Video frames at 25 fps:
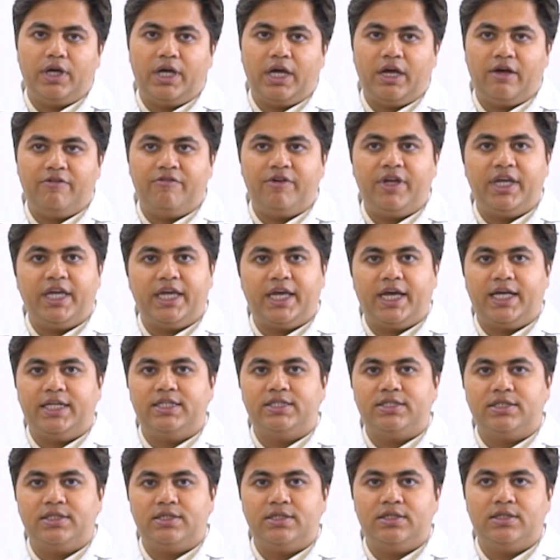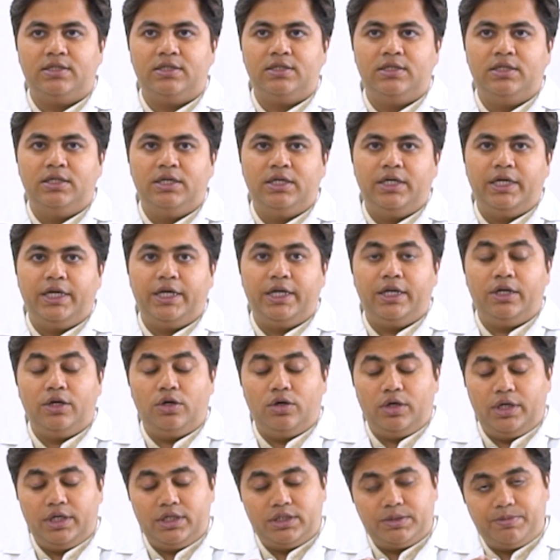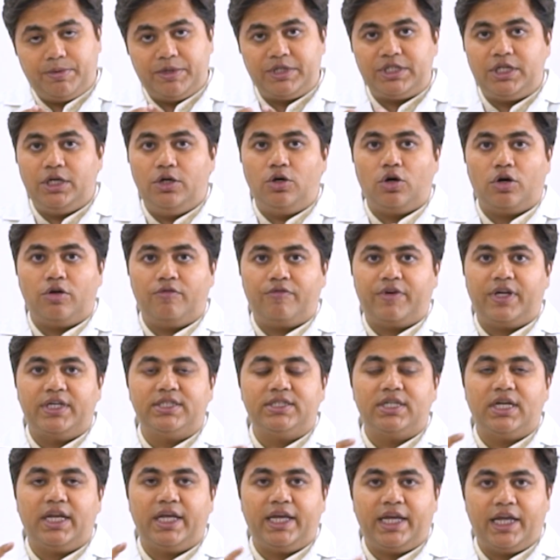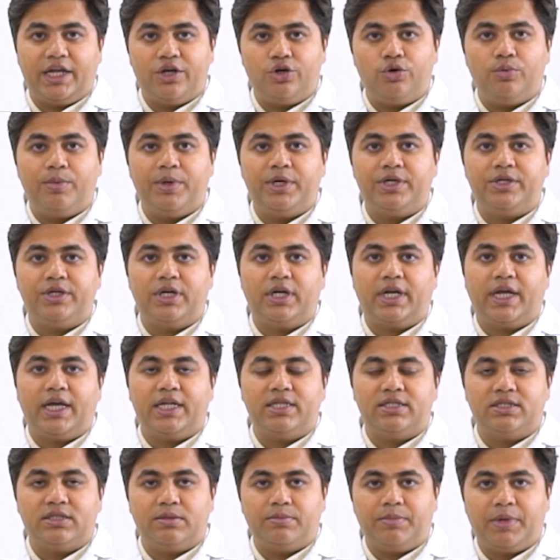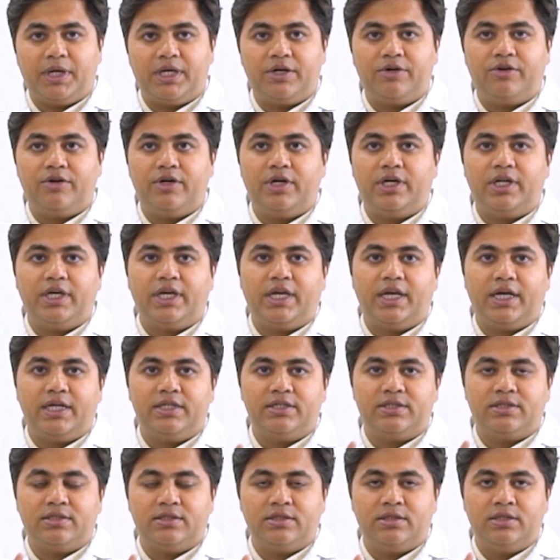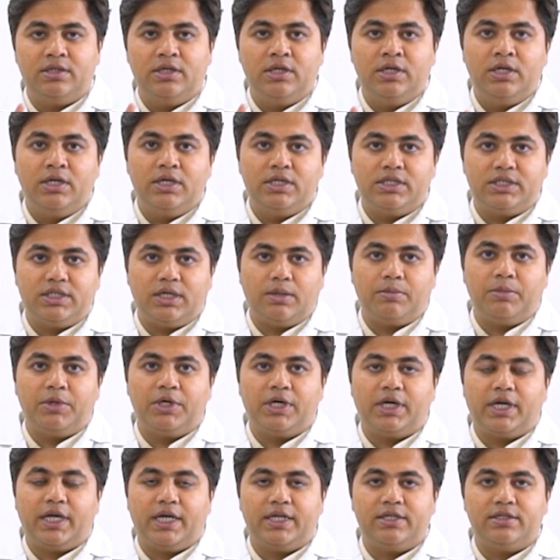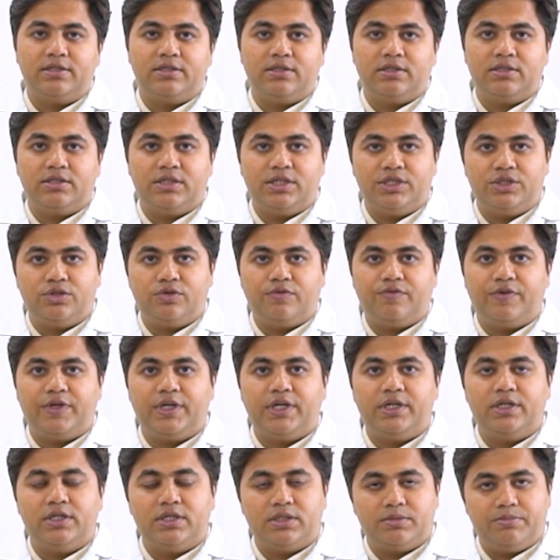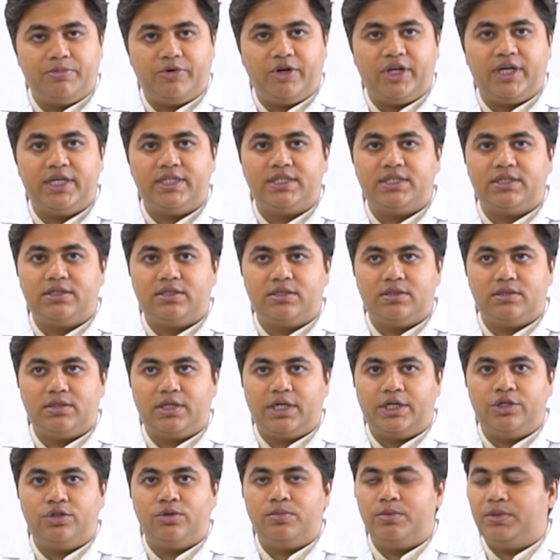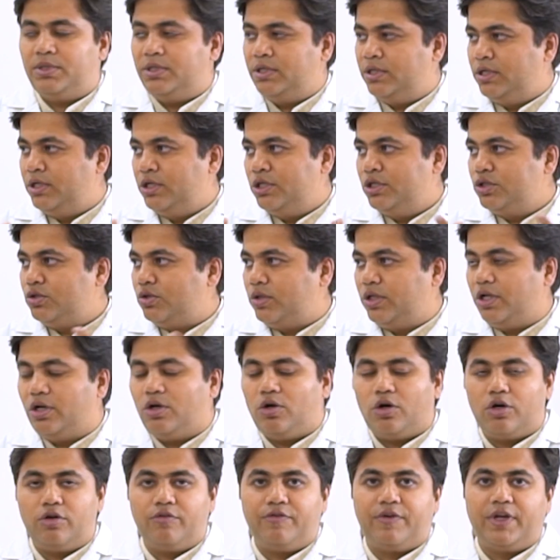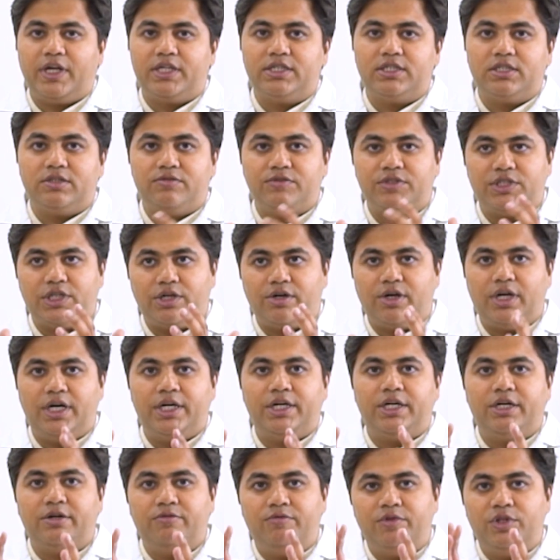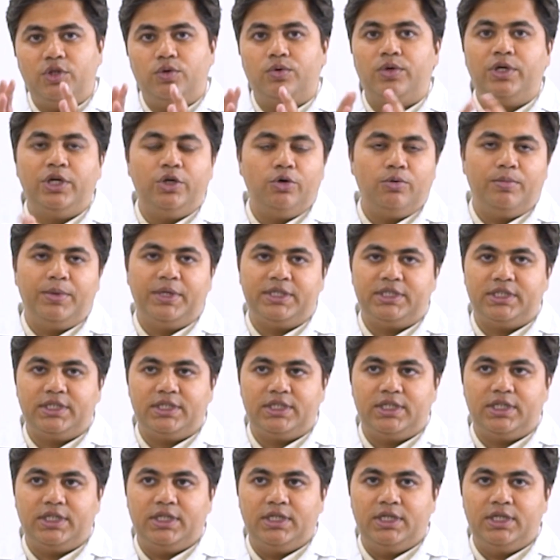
having cancer, in especially a lot of cancer like endometrial cancer, pancreatic cancer, stomach cancers, esophagus, breast, endometrial. So, there are a lot of cancers which are related with only obesity.